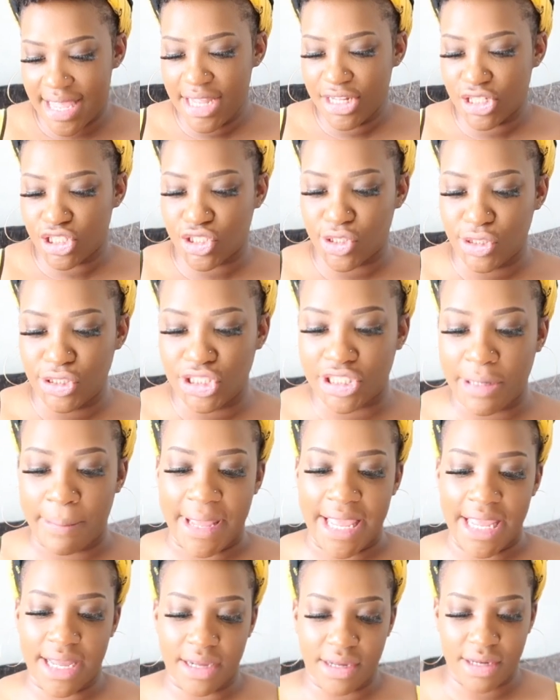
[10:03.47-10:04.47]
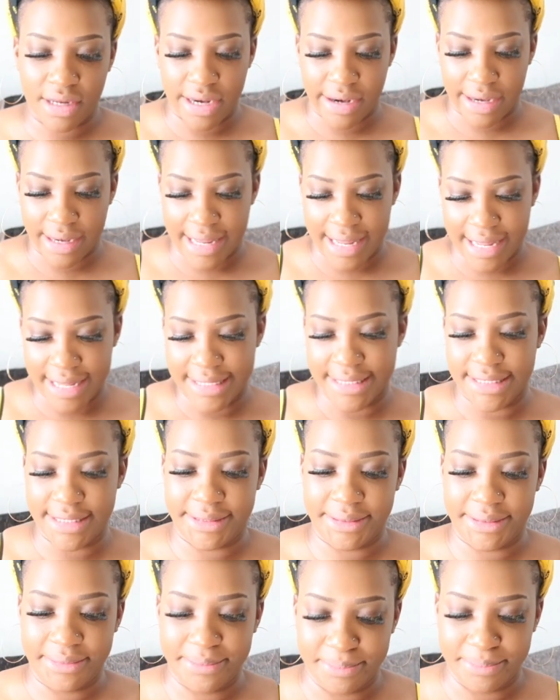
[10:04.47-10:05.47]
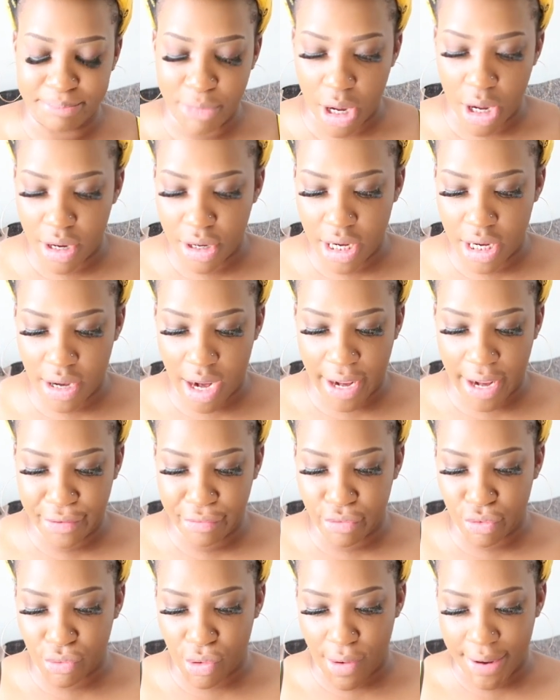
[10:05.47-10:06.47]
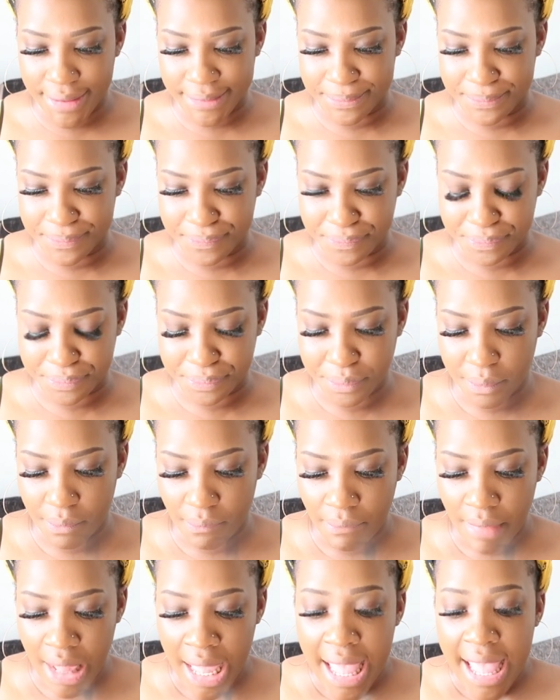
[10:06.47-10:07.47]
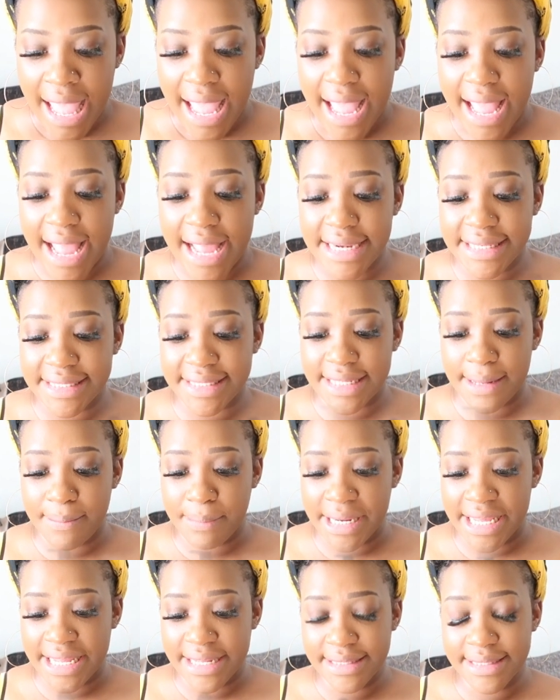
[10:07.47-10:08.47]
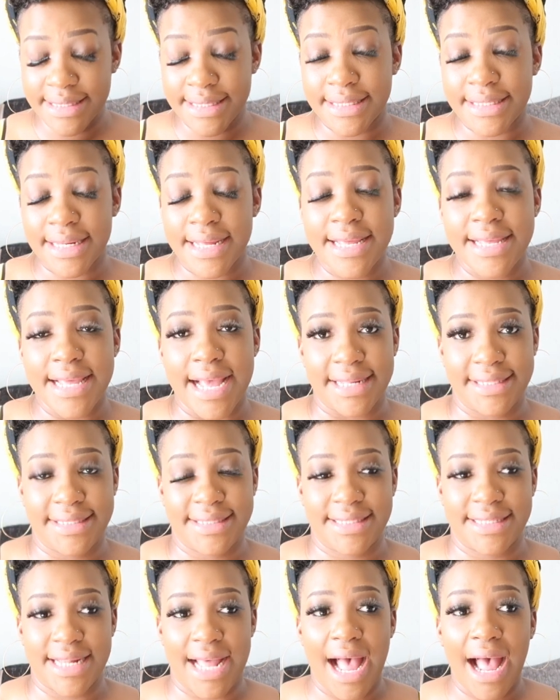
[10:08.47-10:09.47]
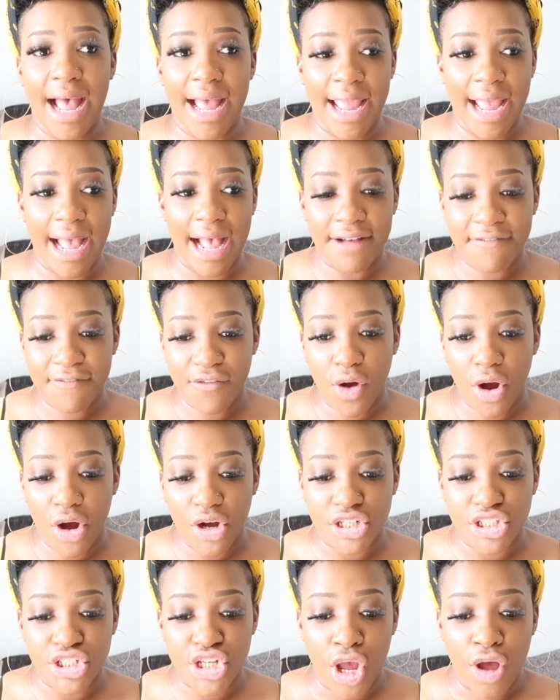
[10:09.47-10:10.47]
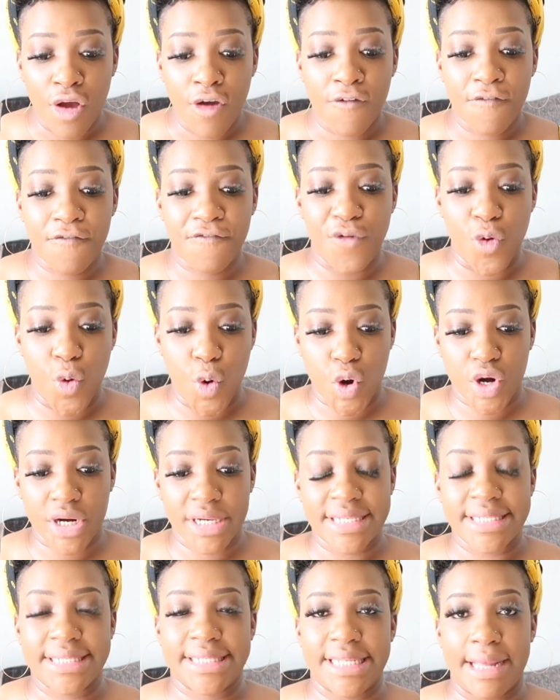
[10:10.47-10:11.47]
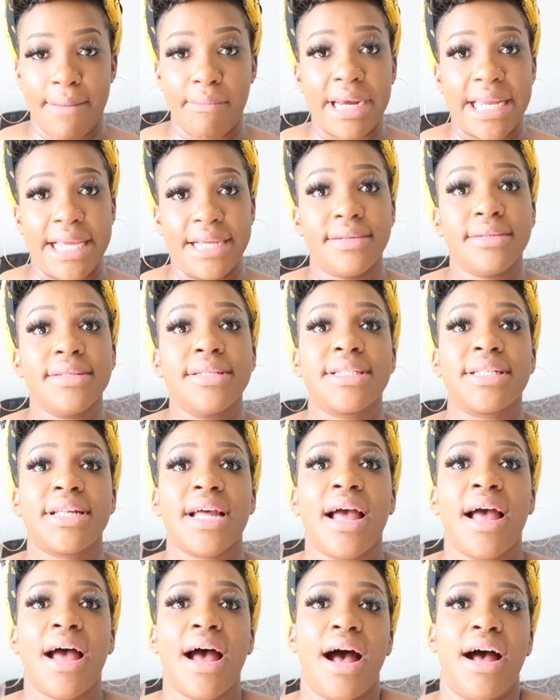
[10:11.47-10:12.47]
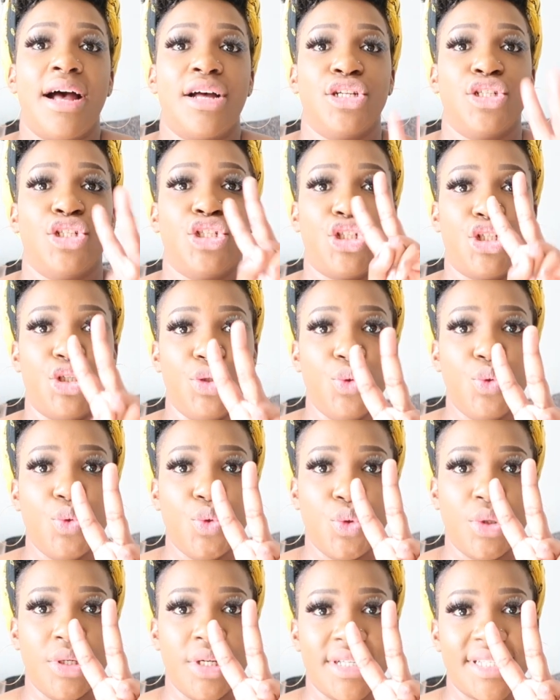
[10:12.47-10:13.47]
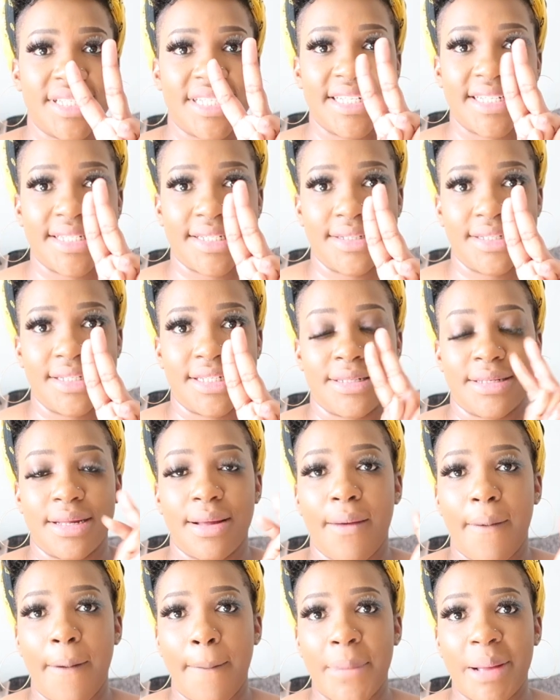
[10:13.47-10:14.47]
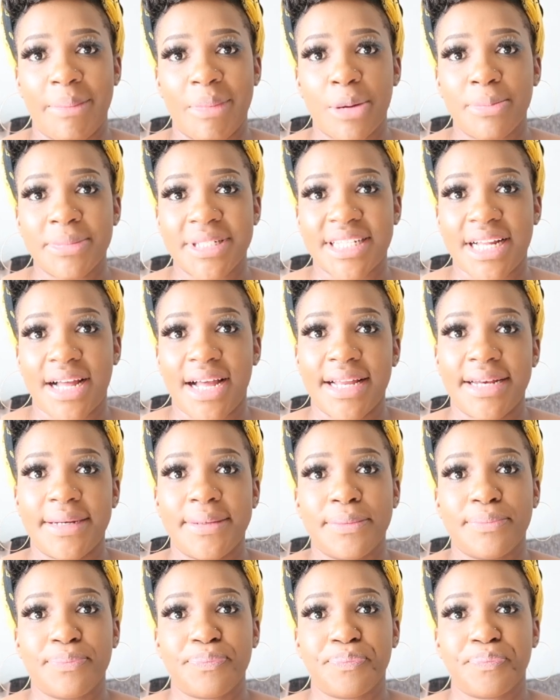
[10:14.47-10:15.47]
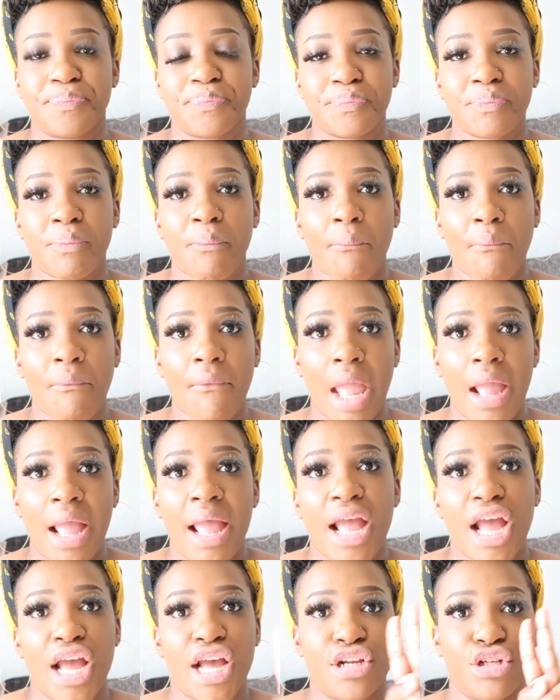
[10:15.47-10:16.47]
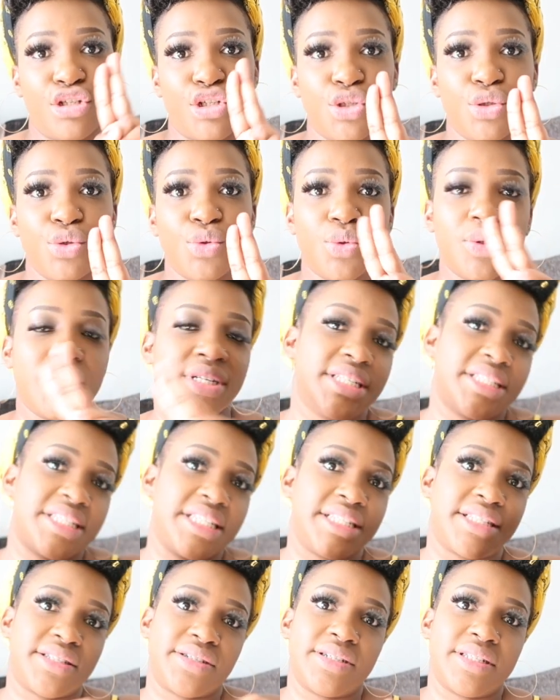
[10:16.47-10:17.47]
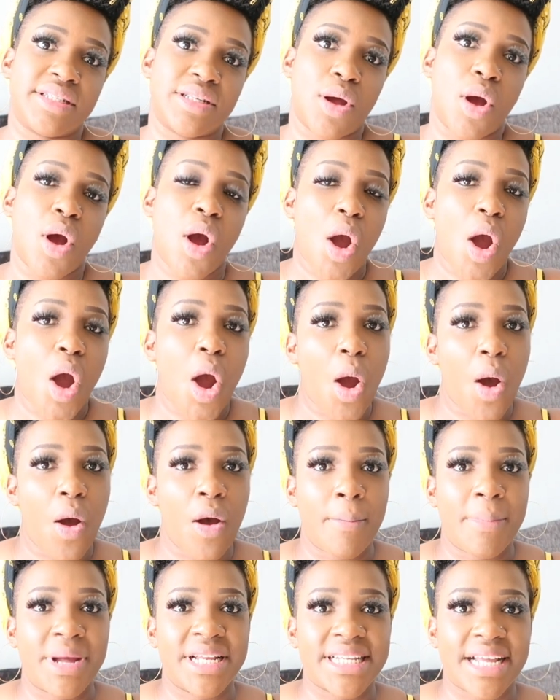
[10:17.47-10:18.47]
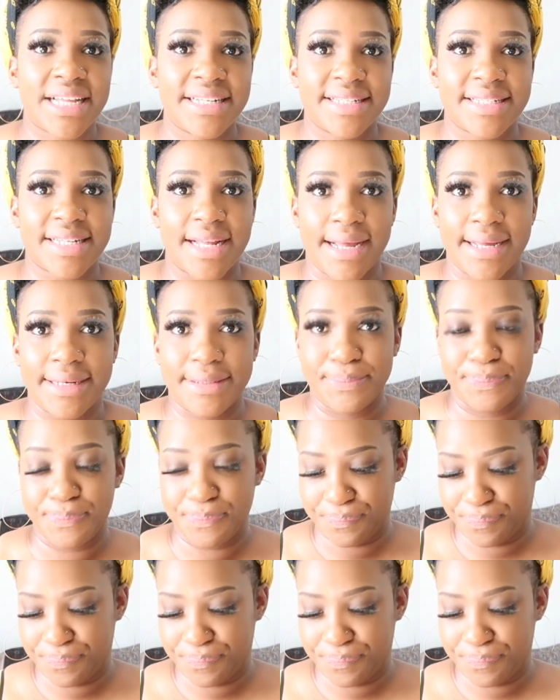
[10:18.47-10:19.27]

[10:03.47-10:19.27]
Kingston, Jamaica, guys. Born and grown. Any siblings? Yes, I have got four siblings. Two sisters on my mom's side and two sisters on my dad's side.